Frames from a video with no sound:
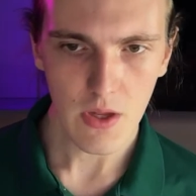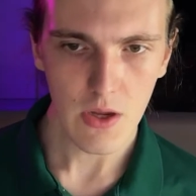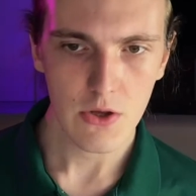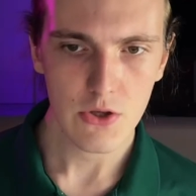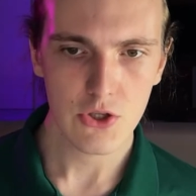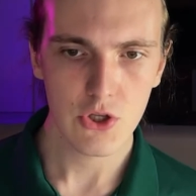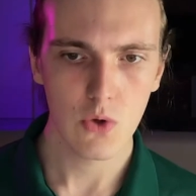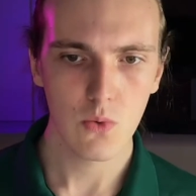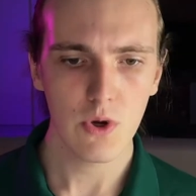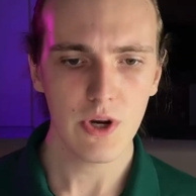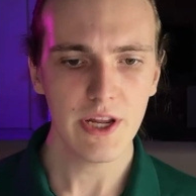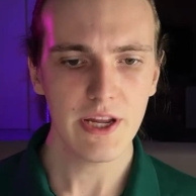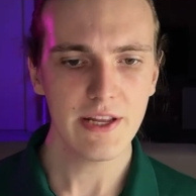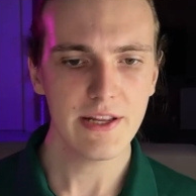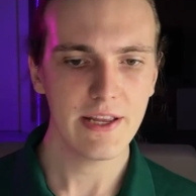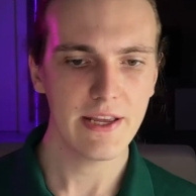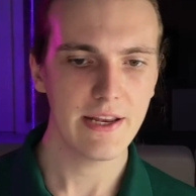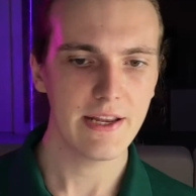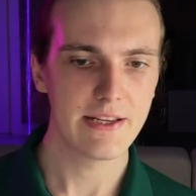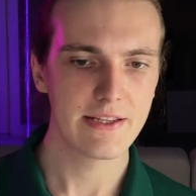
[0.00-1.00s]
So what he
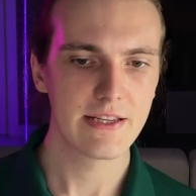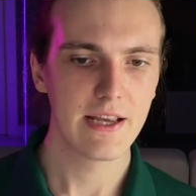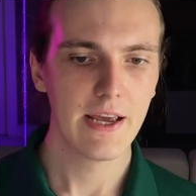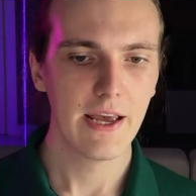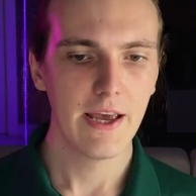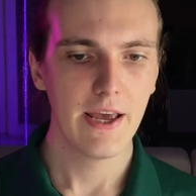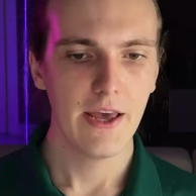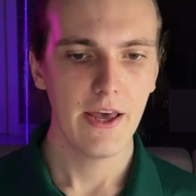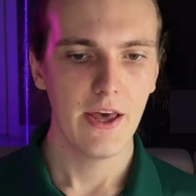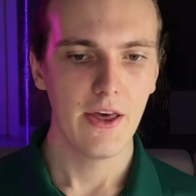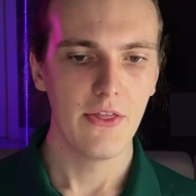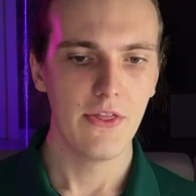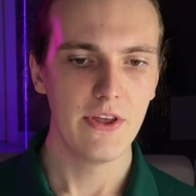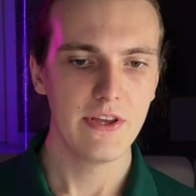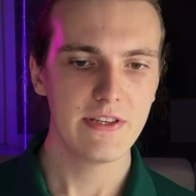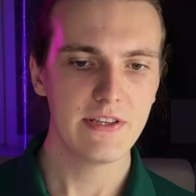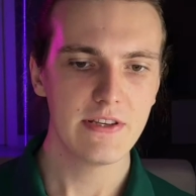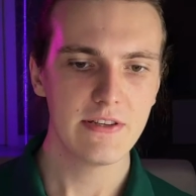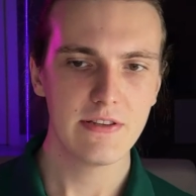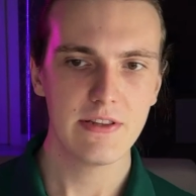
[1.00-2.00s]
did is,
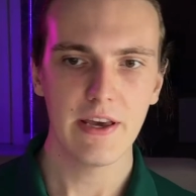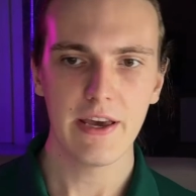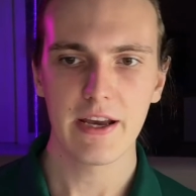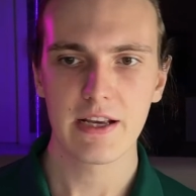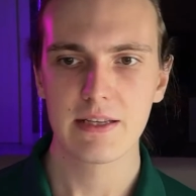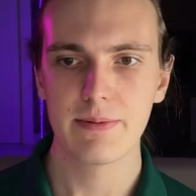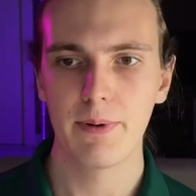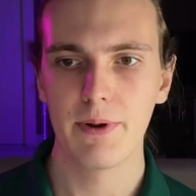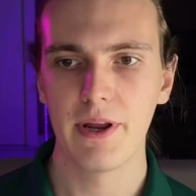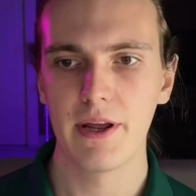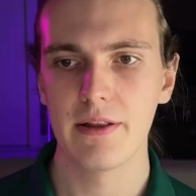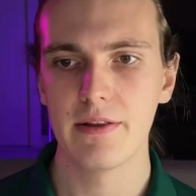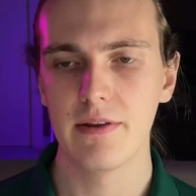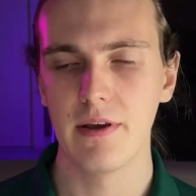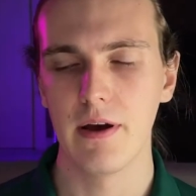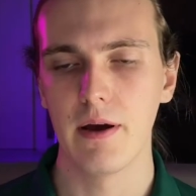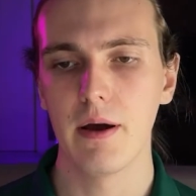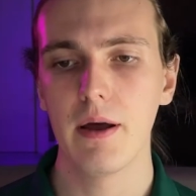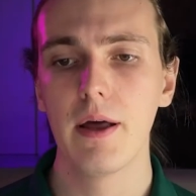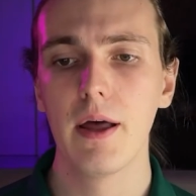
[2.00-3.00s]
this is the
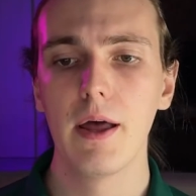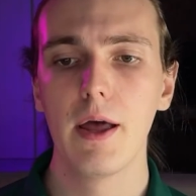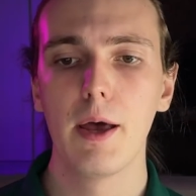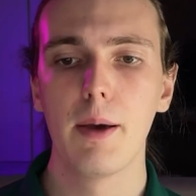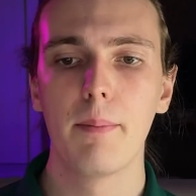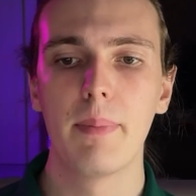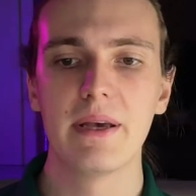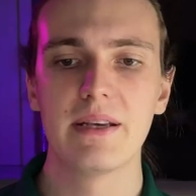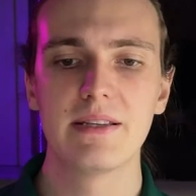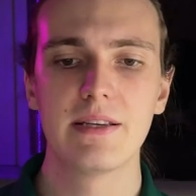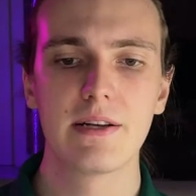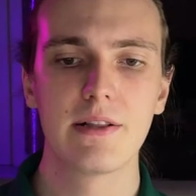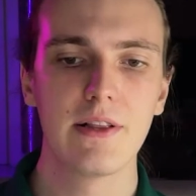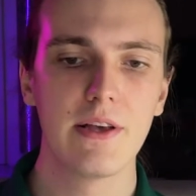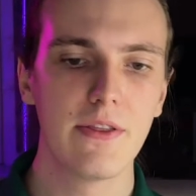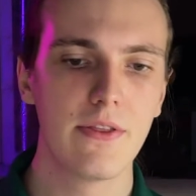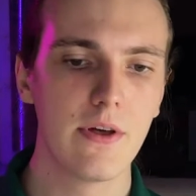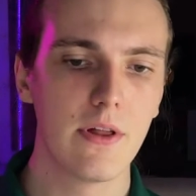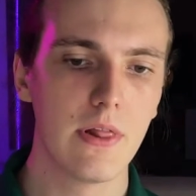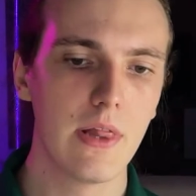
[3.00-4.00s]
exponenta,
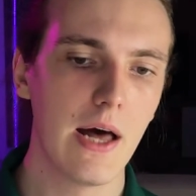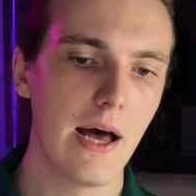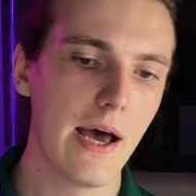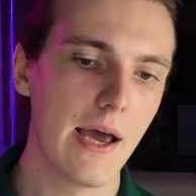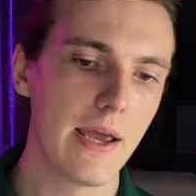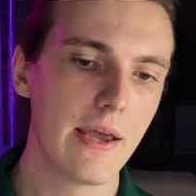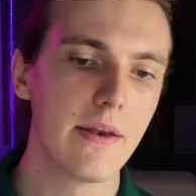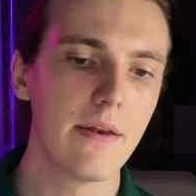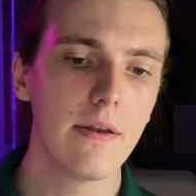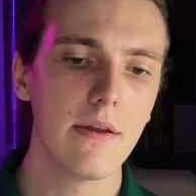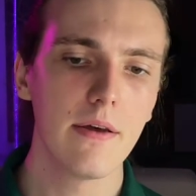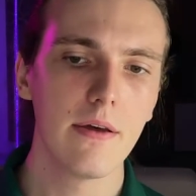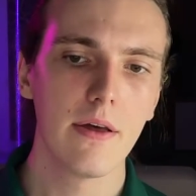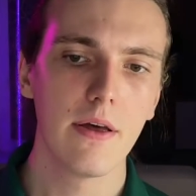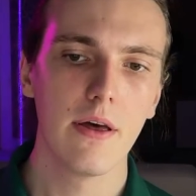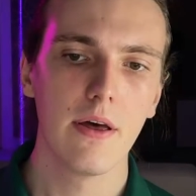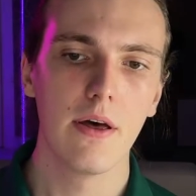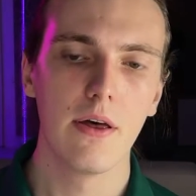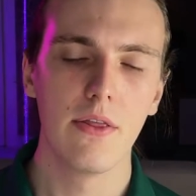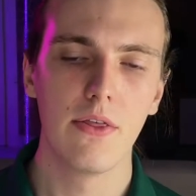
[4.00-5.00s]
basically the line
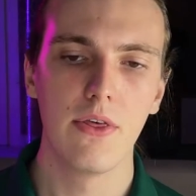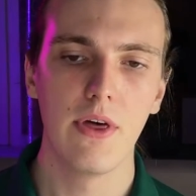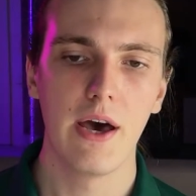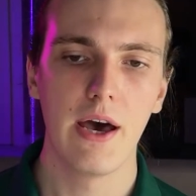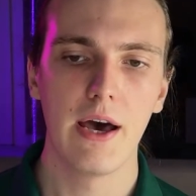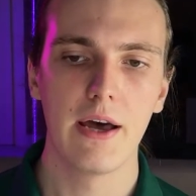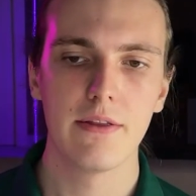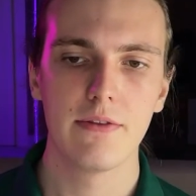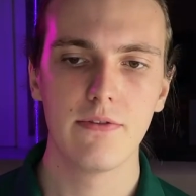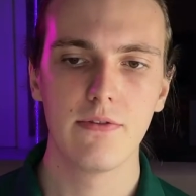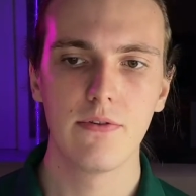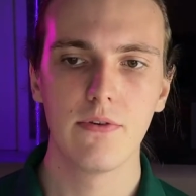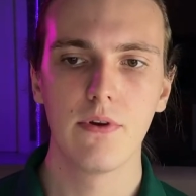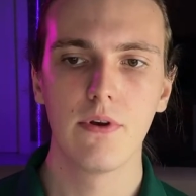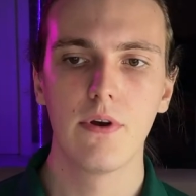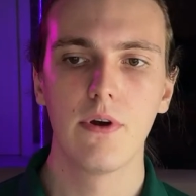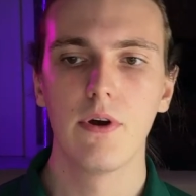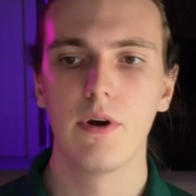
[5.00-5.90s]
that